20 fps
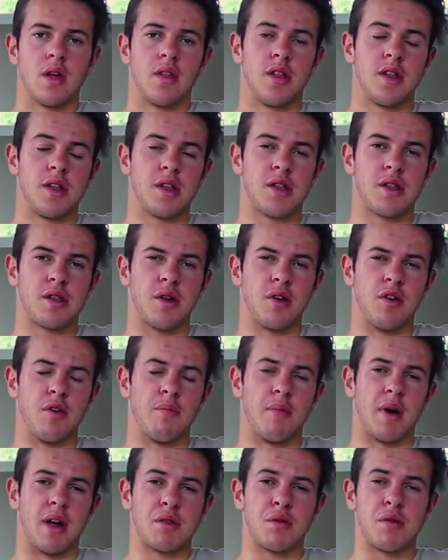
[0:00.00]
This is so your
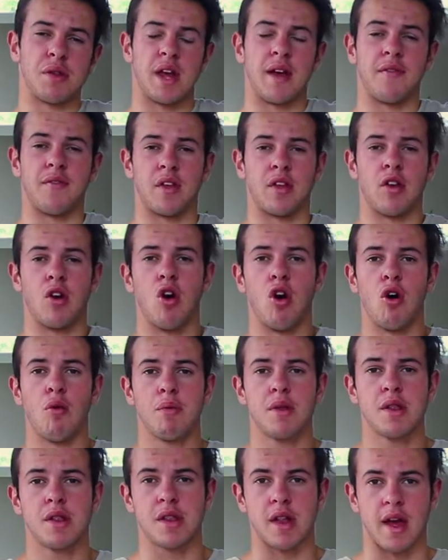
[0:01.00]
muscles have to
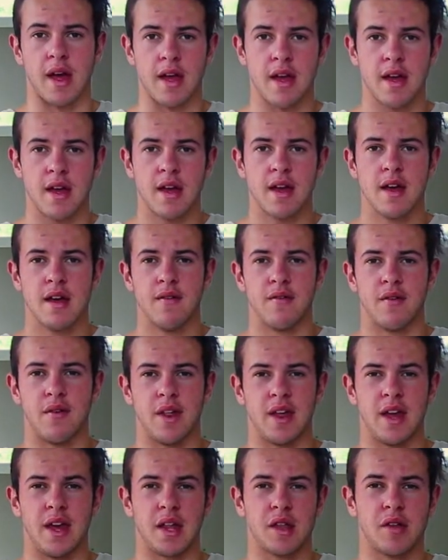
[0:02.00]
compensate for
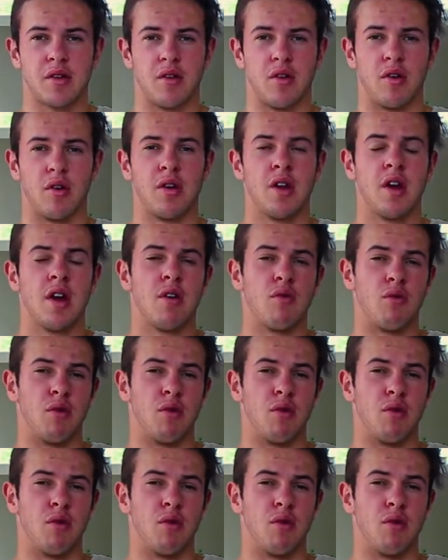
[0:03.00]
the extra